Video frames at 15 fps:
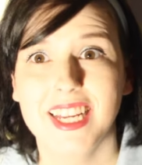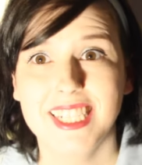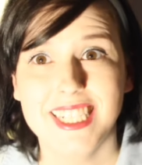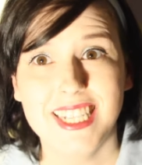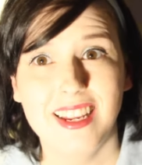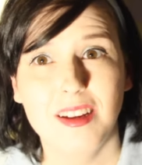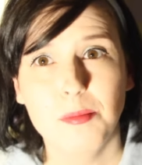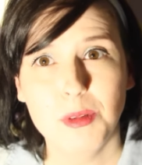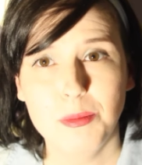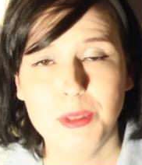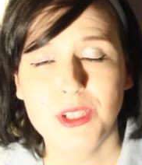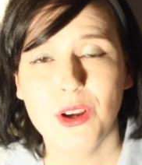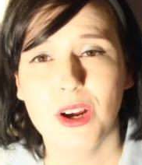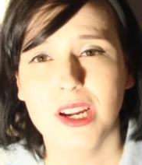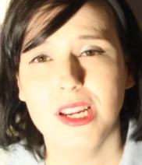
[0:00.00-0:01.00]
and today I'm going to
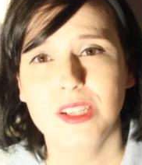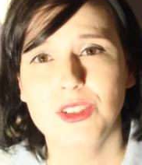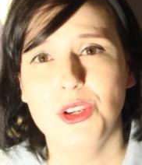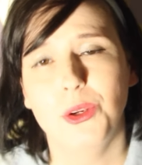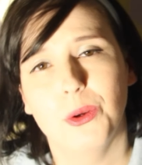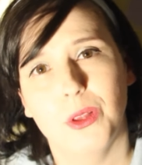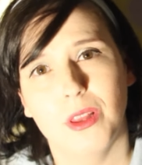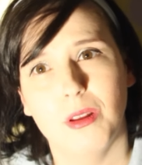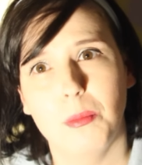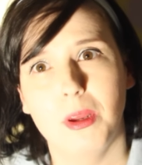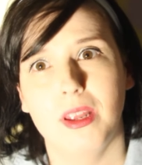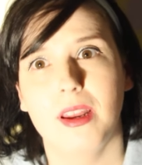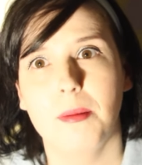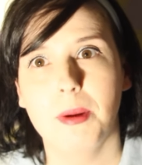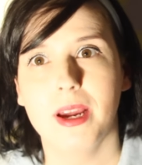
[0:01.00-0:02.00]
be talking to you a little
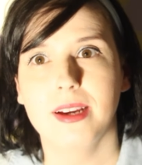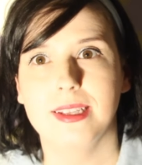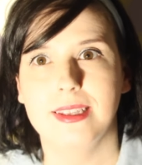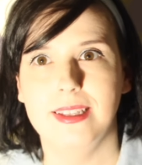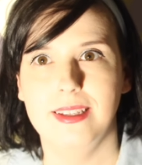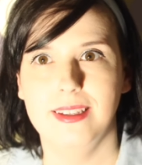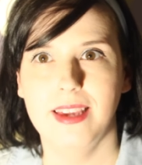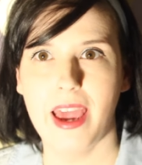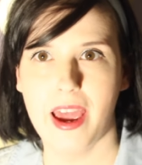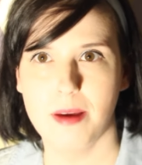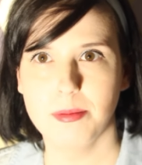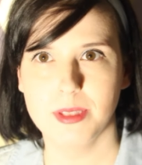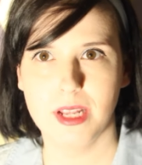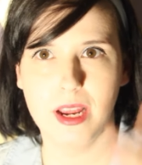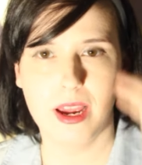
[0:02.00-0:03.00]
bit about the
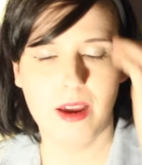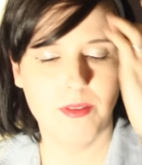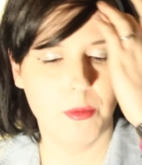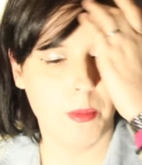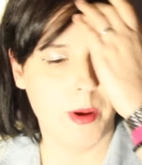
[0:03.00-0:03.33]
apps that I have